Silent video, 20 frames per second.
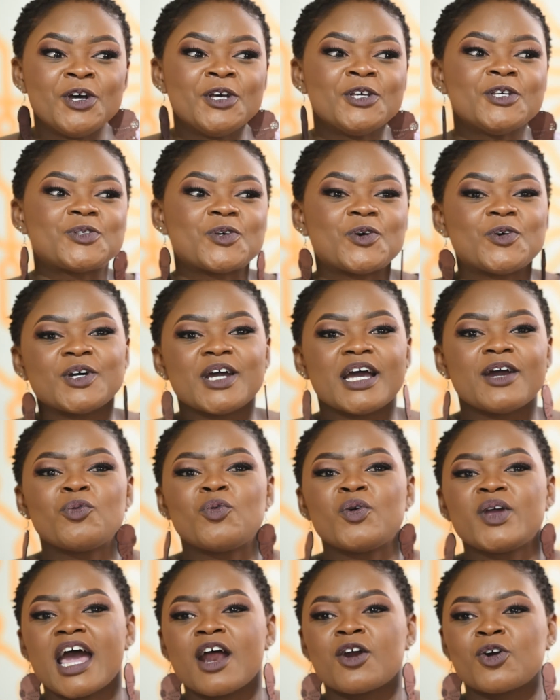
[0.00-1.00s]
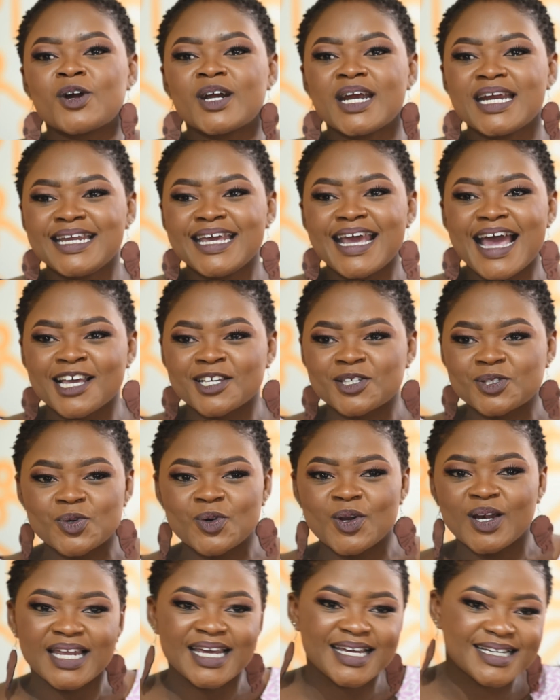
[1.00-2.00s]
So we are already
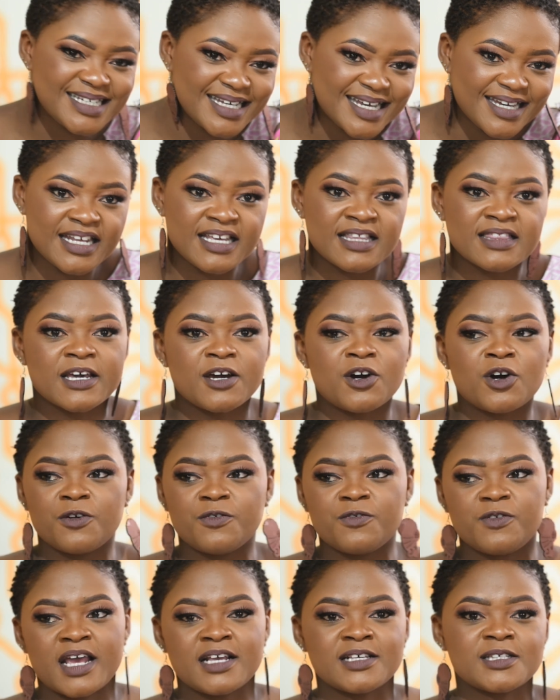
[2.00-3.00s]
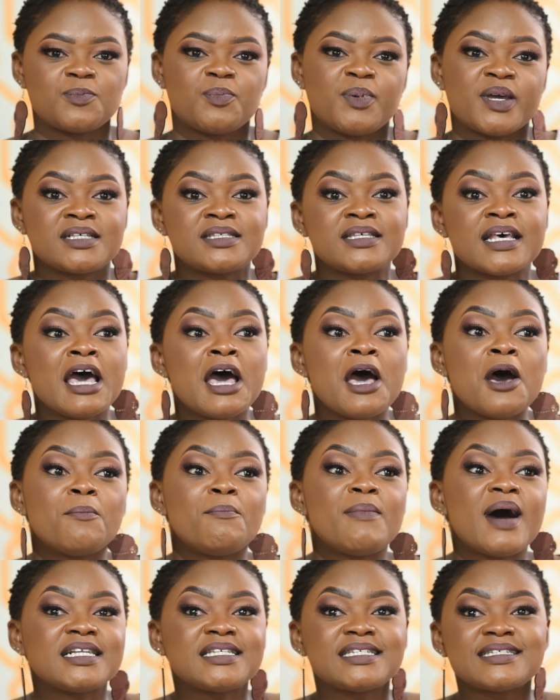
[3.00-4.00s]
isolated in the offline space.
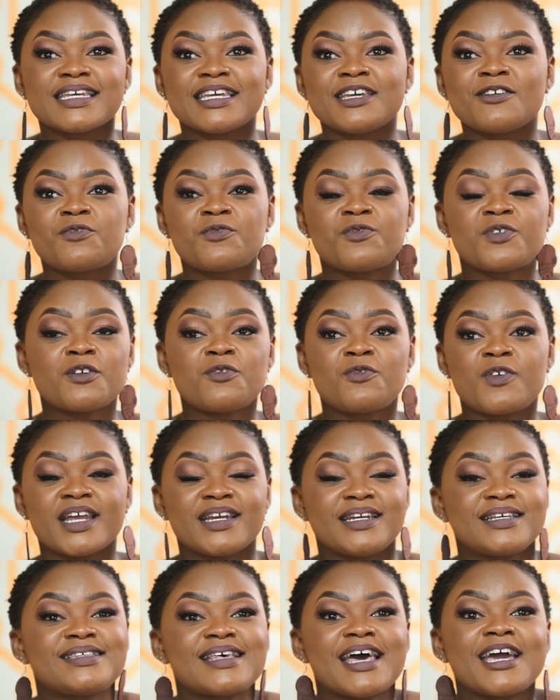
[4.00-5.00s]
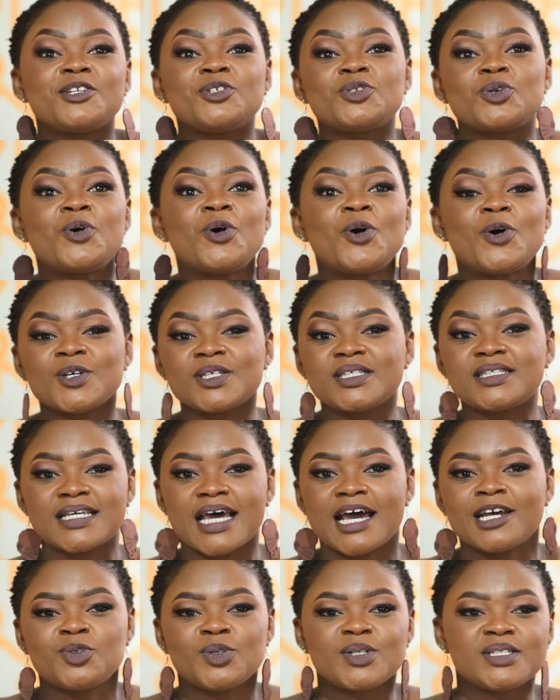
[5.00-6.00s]
But if I decide to host
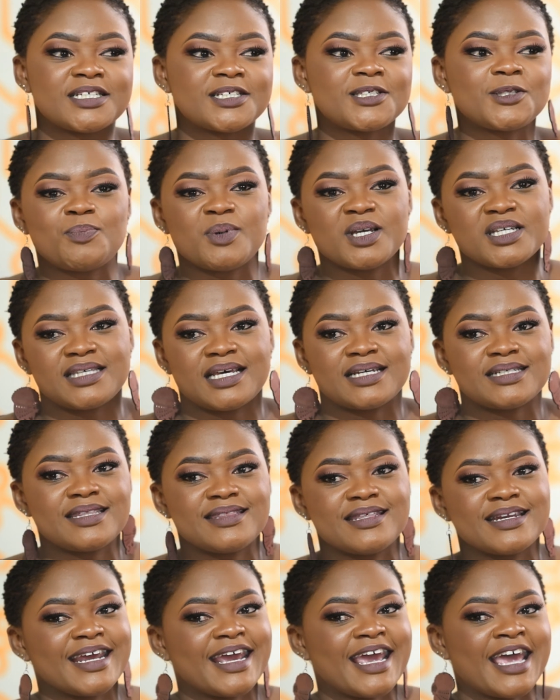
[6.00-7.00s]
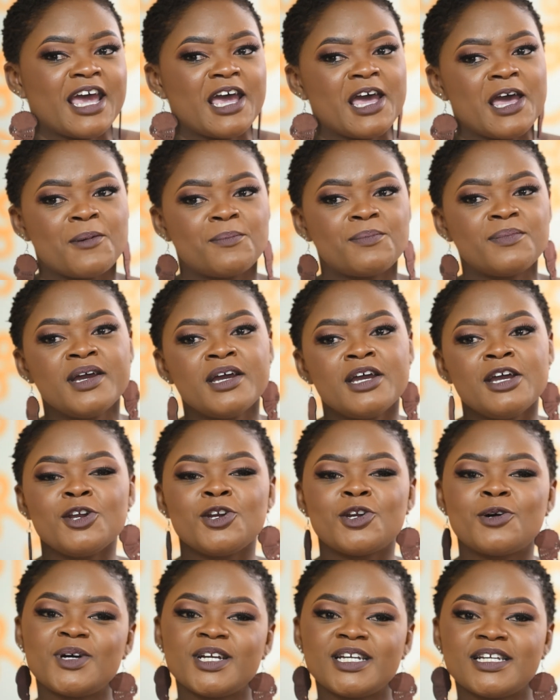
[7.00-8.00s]
a Twitter space at 3 a.m.,
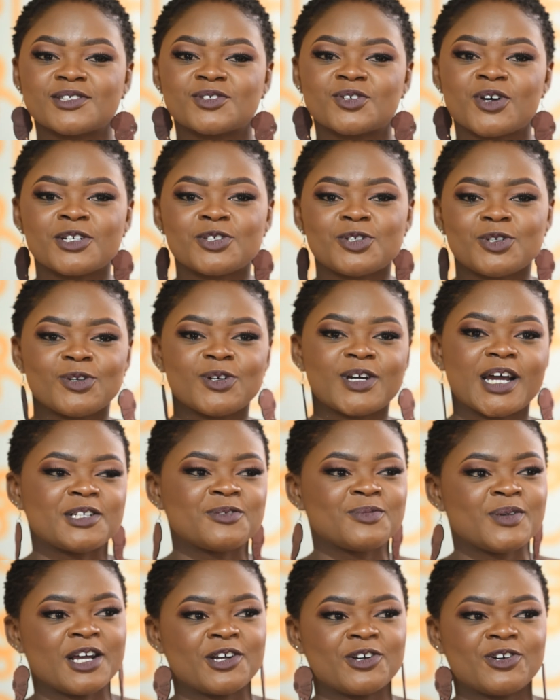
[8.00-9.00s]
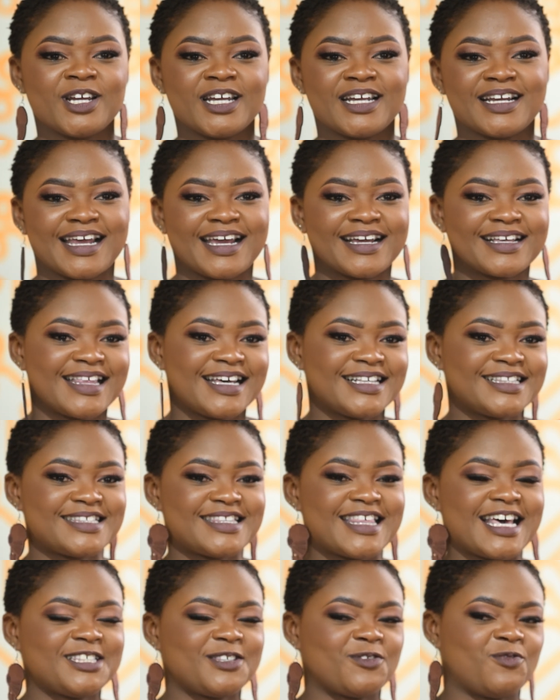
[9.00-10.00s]
nobody is going to look at me and going like,
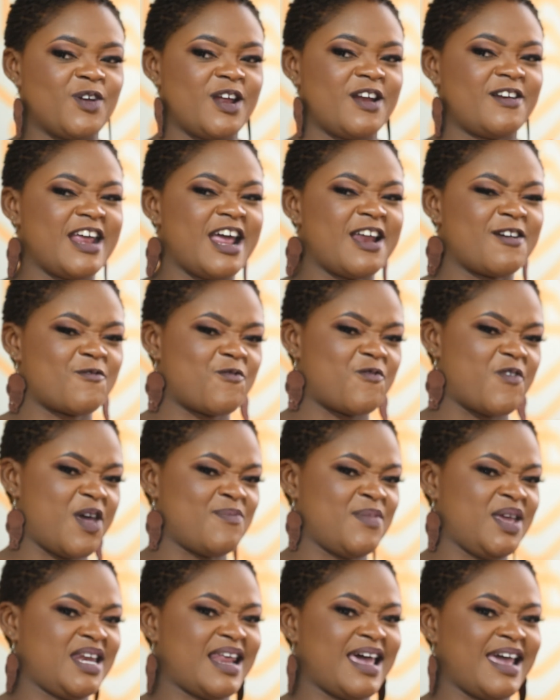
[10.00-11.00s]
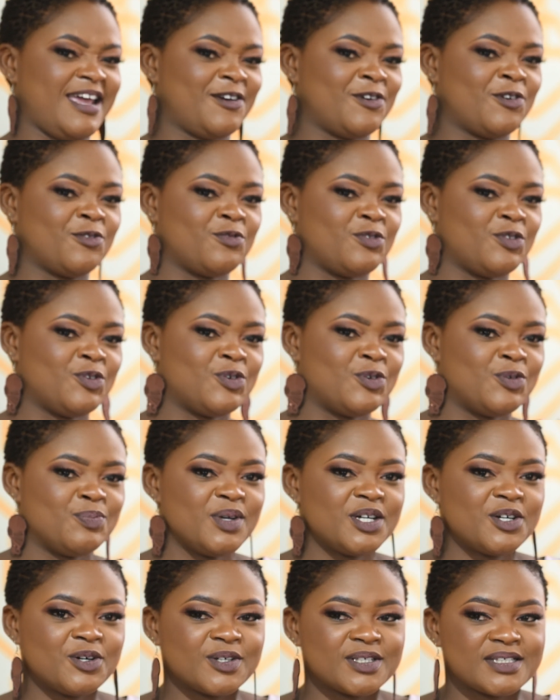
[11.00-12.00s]
that's very unfeminine of you,
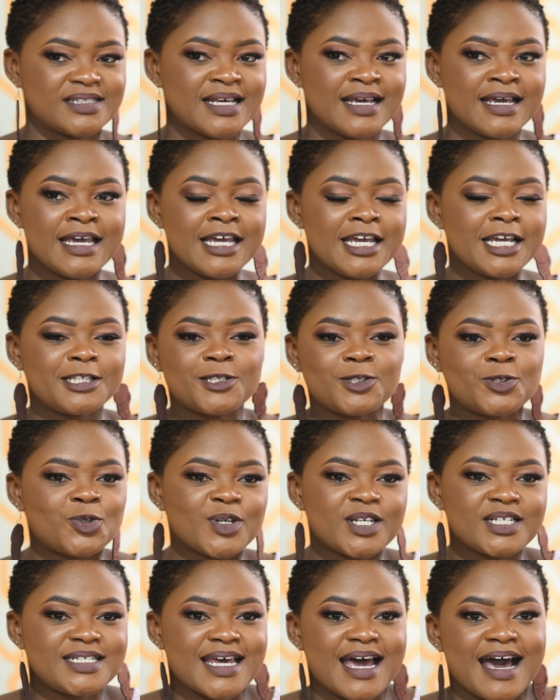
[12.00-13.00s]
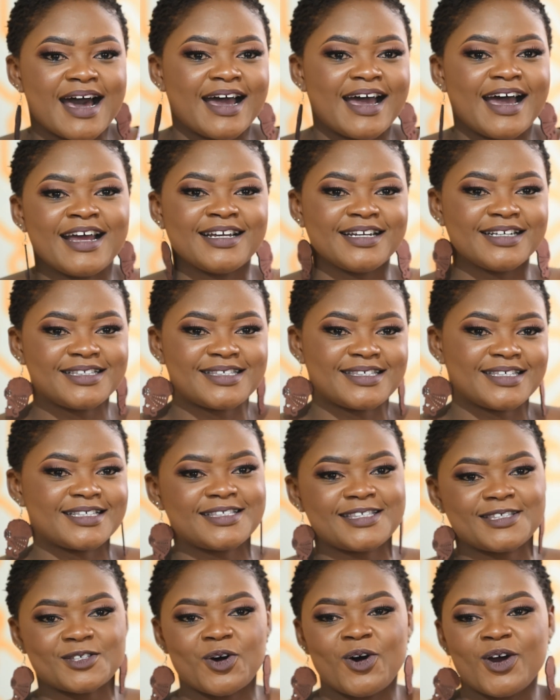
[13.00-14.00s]
because it's Twitter and
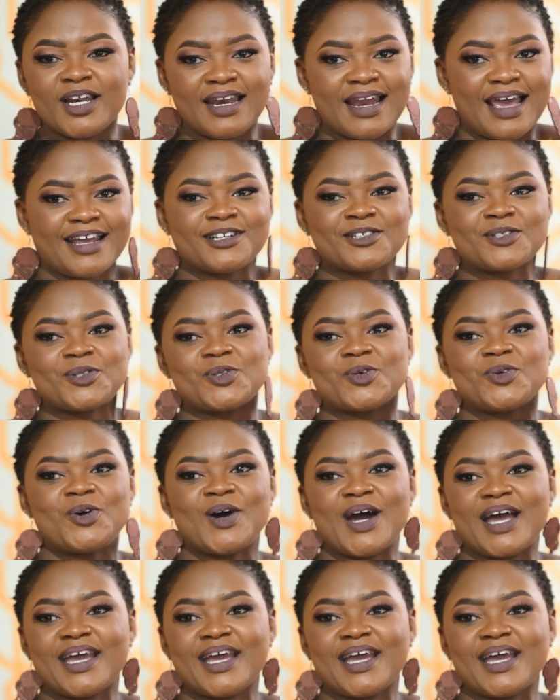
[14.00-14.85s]
it's online, so